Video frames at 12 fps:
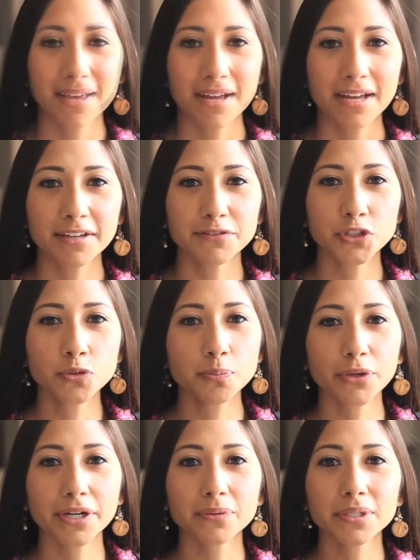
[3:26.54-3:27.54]
I have two
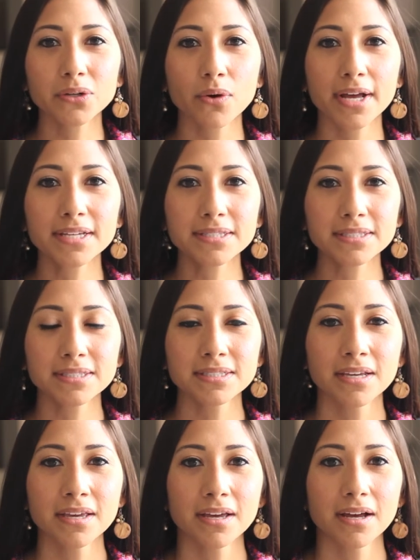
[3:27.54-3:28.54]
prayer requests.
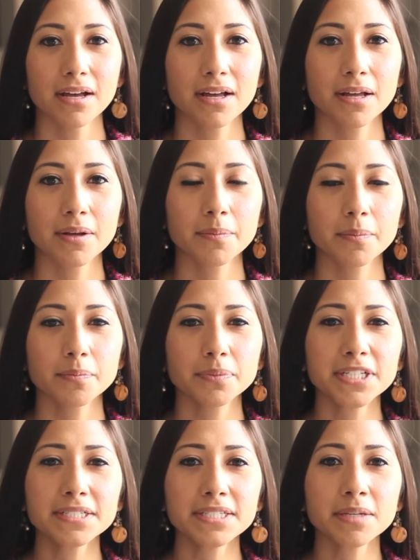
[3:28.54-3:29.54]
Um,
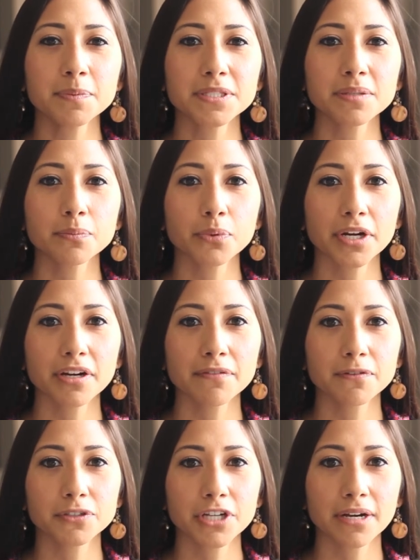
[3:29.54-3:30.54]
please keep us in prayer
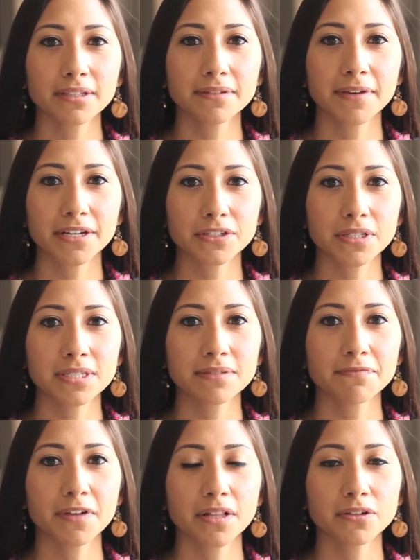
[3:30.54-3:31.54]
for Child
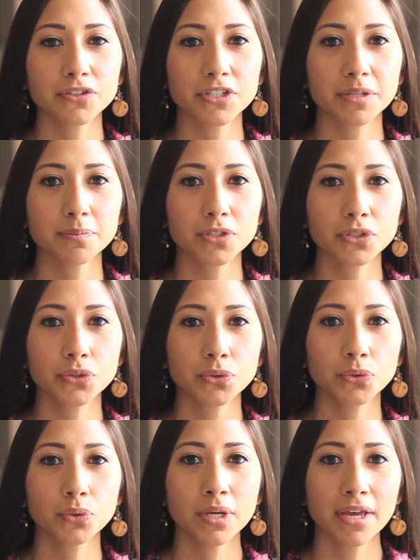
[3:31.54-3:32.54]
Evangelism Fellowship
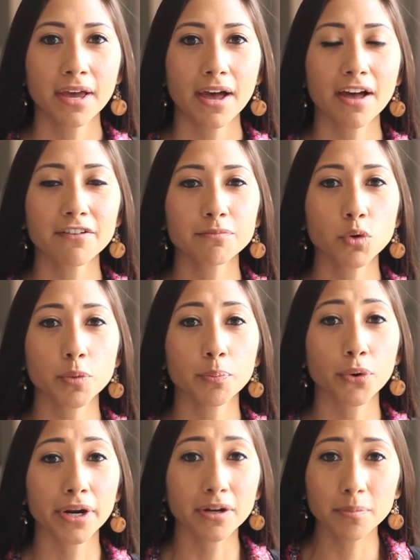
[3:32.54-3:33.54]
to have more
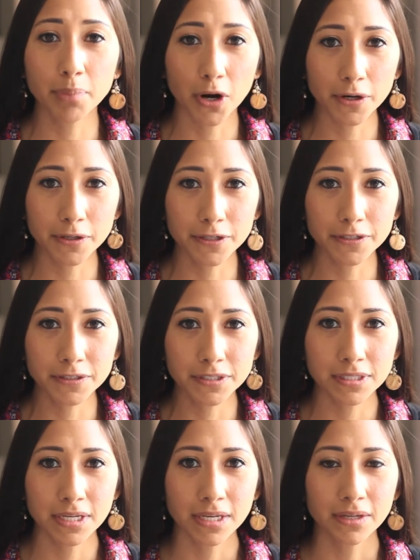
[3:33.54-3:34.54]
prayer
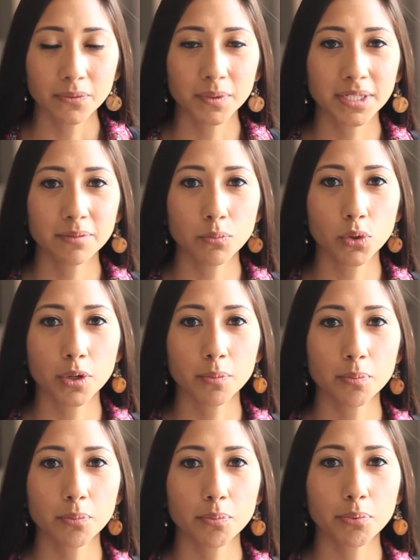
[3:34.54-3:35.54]
partners. We need
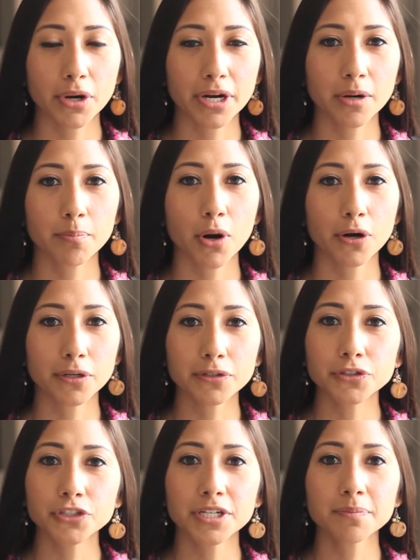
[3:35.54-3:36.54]
more prayer
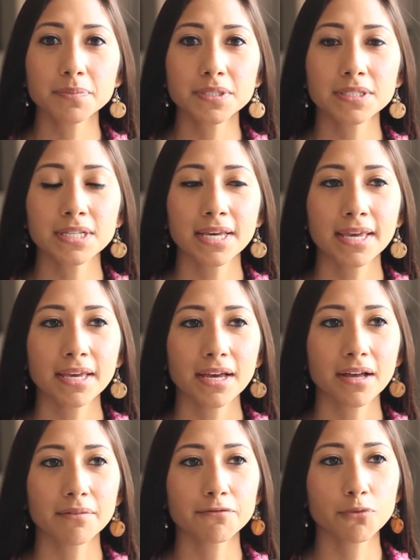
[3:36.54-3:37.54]
partnerships
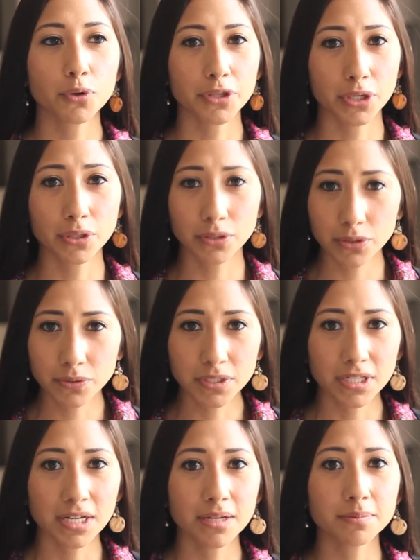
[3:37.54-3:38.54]
um, for the Good News
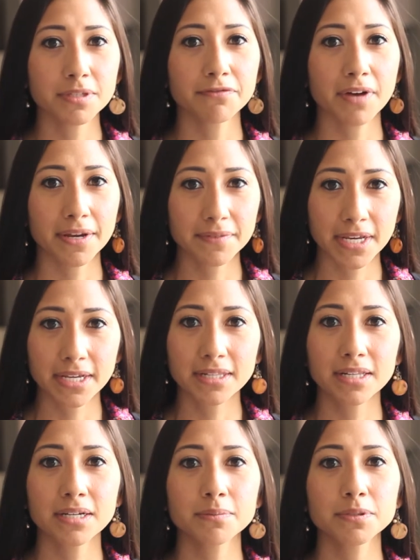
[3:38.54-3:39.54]
Clubs, the five-day
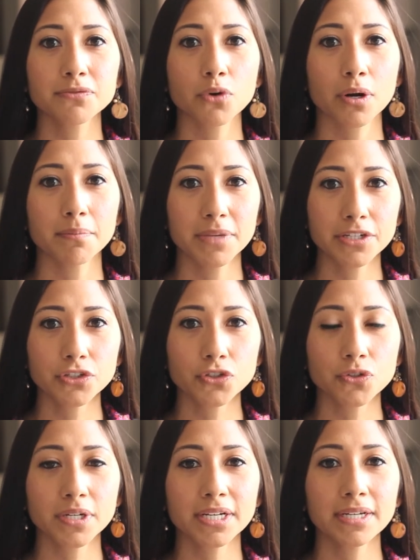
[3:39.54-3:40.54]
clubs, for our
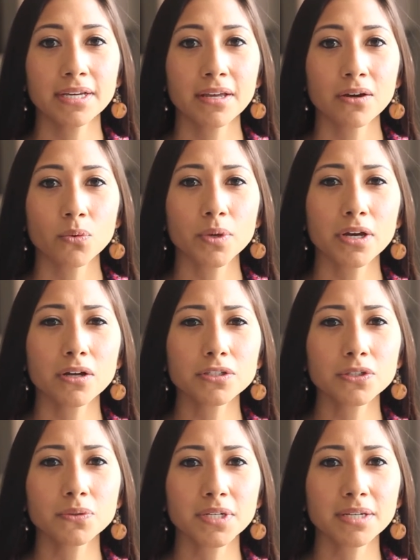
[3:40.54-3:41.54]
ministry. We
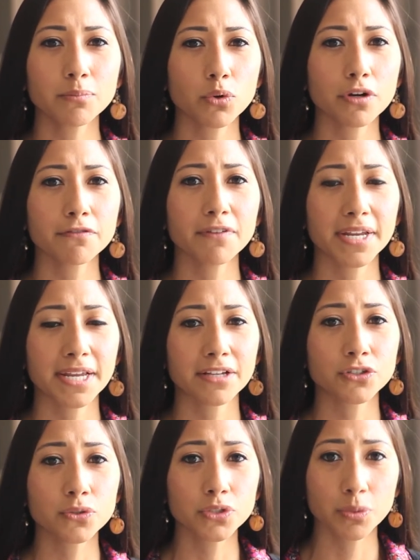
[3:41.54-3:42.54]
also need more
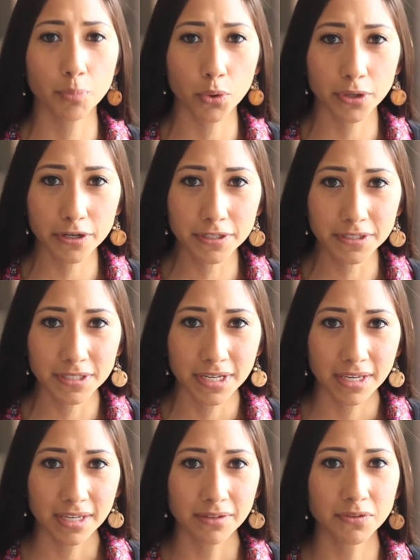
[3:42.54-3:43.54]
financial supporters.
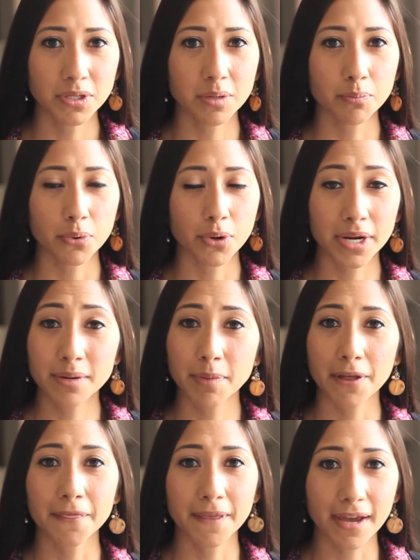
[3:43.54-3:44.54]
You can pray
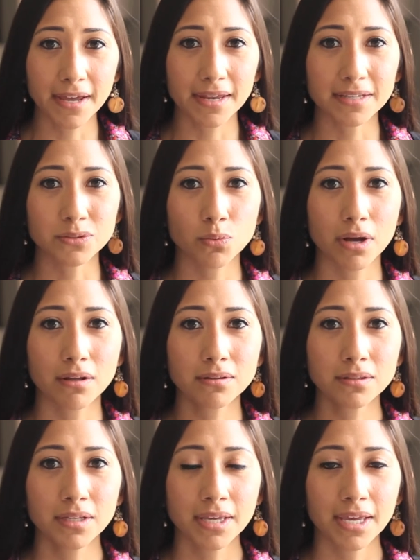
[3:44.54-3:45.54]
about that as
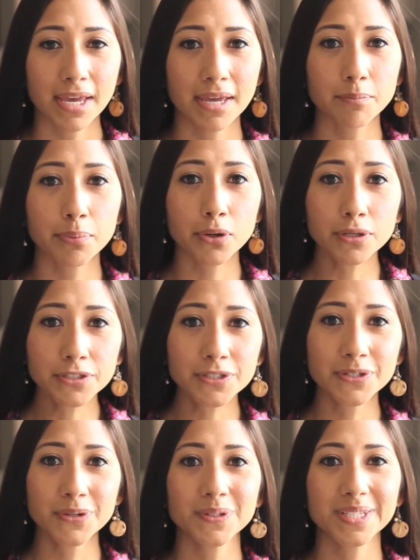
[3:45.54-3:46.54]
well. And
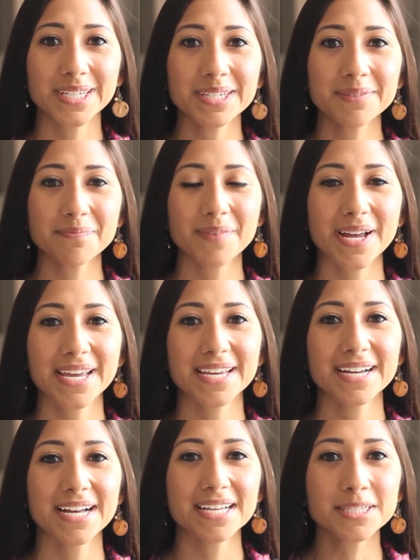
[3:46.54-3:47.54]
personally,
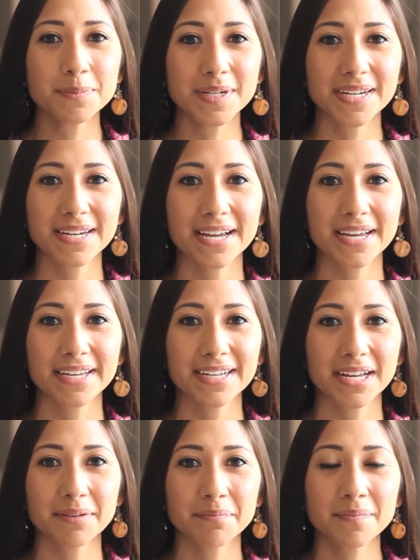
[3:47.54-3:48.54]
my husband and I,
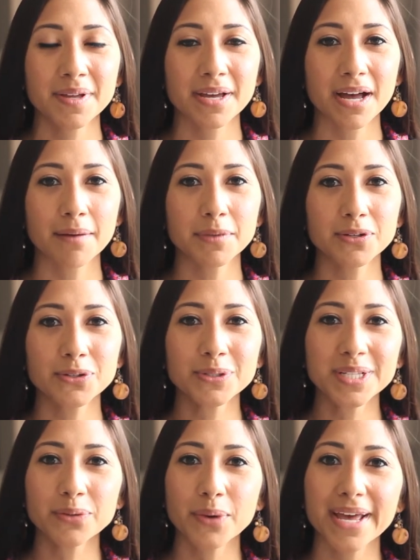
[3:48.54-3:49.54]
I'm, I'm a
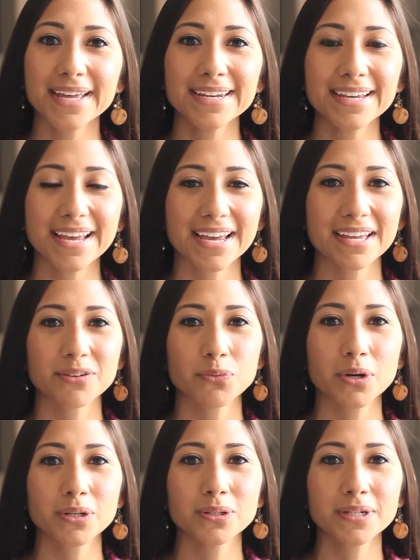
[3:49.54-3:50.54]
newlywed and
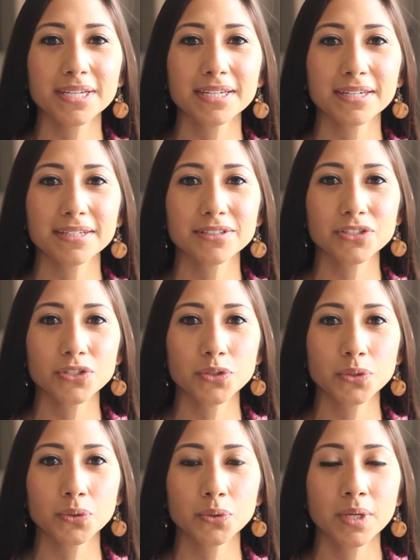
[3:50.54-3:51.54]
we're looking
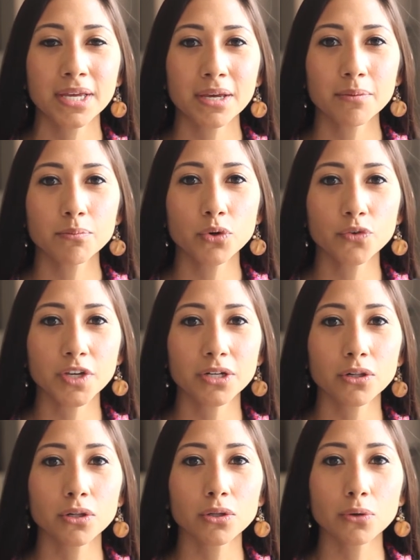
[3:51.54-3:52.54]
into moving
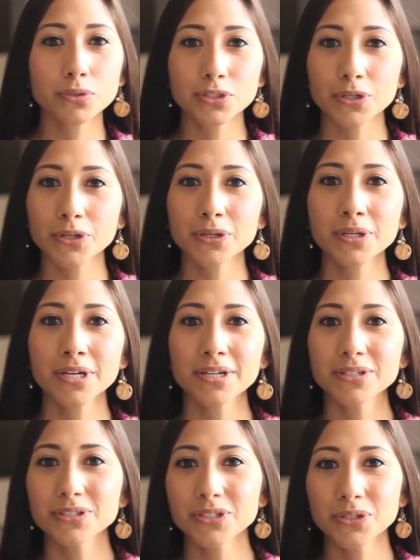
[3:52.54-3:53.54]
closer
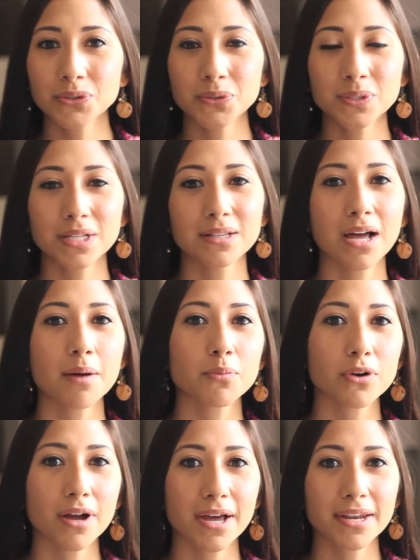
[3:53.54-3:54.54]
to the La
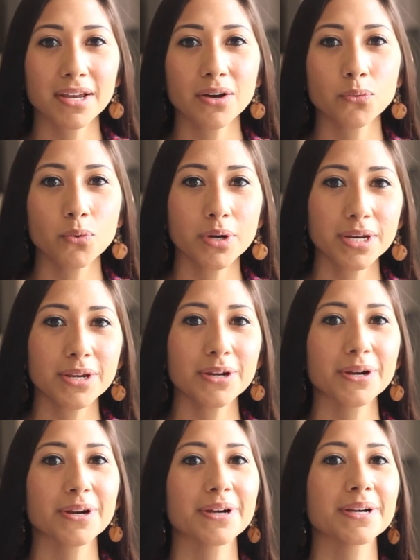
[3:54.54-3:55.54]
Mirada,
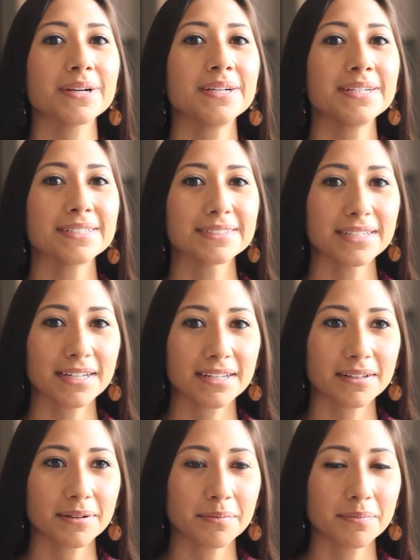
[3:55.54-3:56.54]
Whittier,
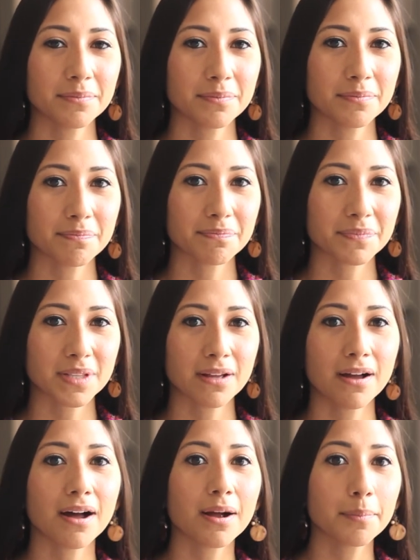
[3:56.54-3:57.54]
um, La
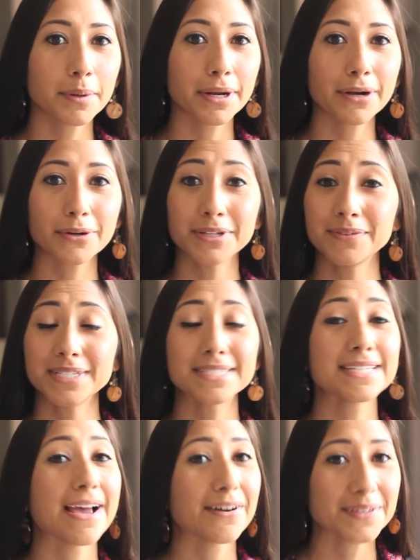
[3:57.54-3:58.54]
Habra, or even
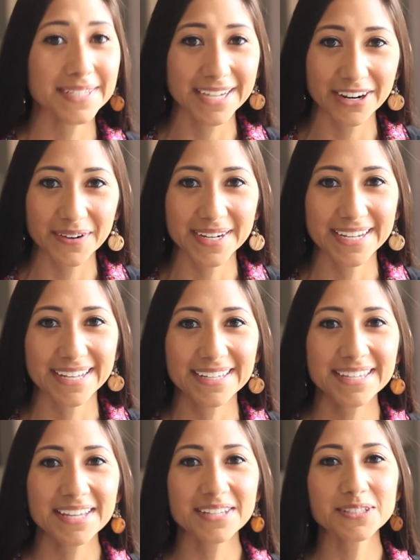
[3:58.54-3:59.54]
Downey area.